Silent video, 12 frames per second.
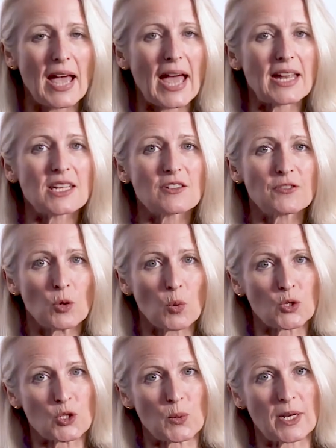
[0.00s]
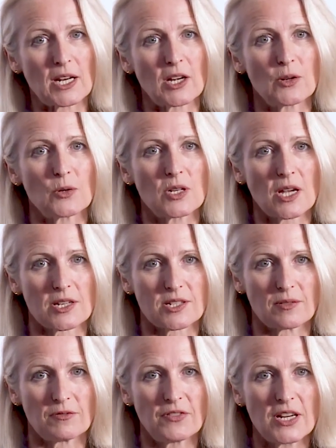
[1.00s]
And if you want to include
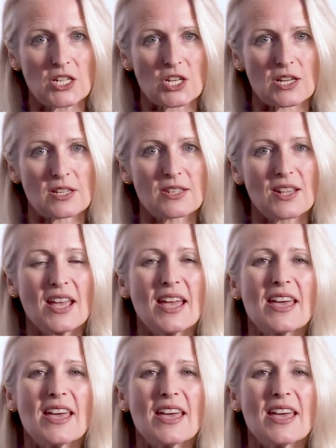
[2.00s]
custom features,